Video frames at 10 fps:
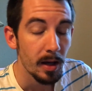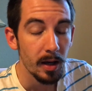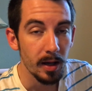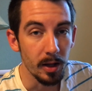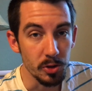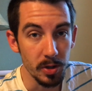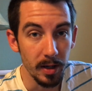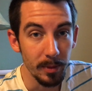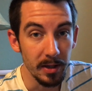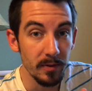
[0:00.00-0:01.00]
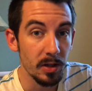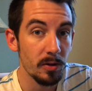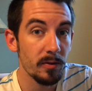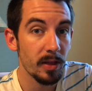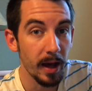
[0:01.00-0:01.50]
and I'll try to make a video
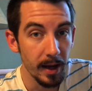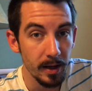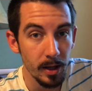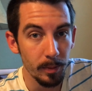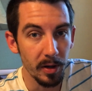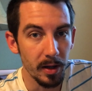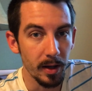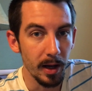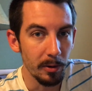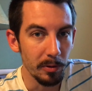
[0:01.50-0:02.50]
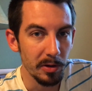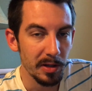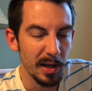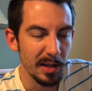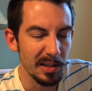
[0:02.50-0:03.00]
of that, but I really
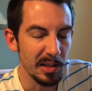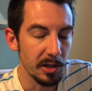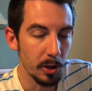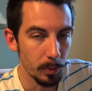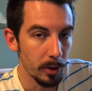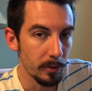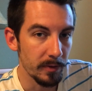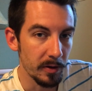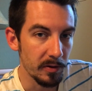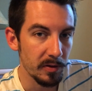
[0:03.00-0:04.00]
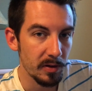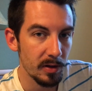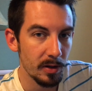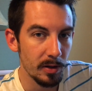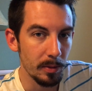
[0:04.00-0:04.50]
kind of need a GoPro first,
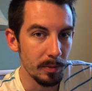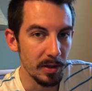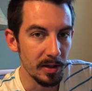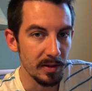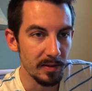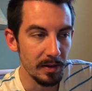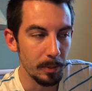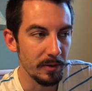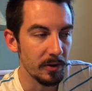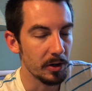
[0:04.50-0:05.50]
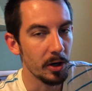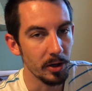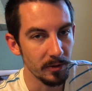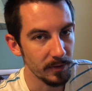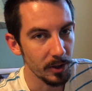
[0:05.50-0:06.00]
because that'd be very
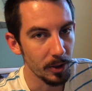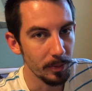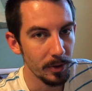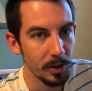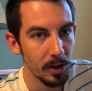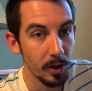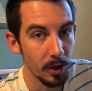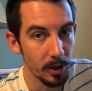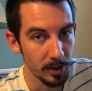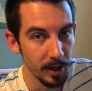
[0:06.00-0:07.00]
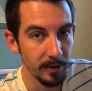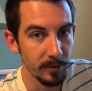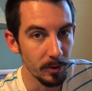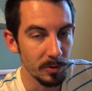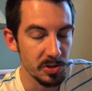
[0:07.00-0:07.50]
hard to film on an
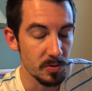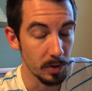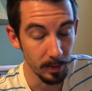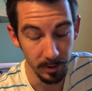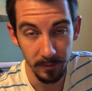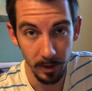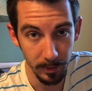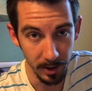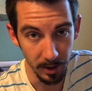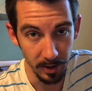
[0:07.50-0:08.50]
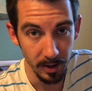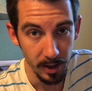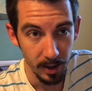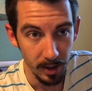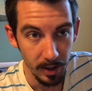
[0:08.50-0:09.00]
iPhone, which is what I've been filming on,
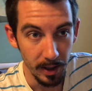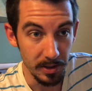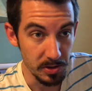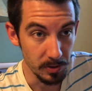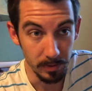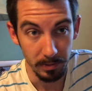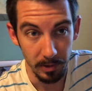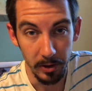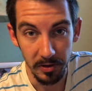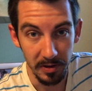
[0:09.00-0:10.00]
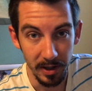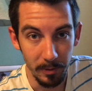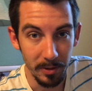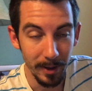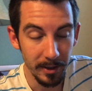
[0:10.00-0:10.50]
as you learned today
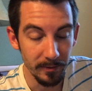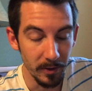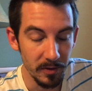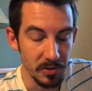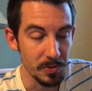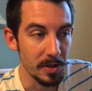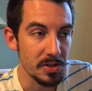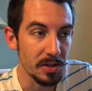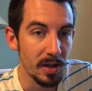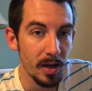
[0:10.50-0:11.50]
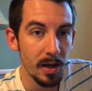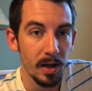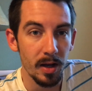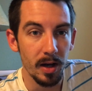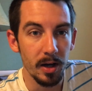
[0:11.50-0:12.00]
with the microphone situation.
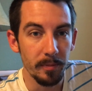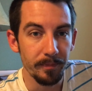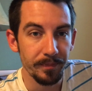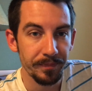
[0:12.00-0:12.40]
When